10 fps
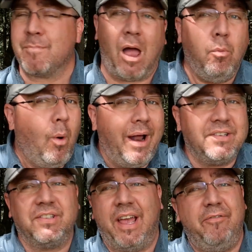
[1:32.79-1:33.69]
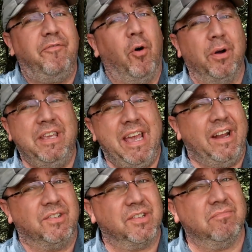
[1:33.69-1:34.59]
I want to say 4
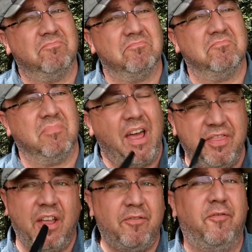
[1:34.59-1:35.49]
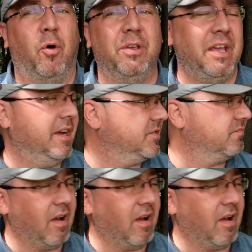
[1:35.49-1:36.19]
years. I think 4 years,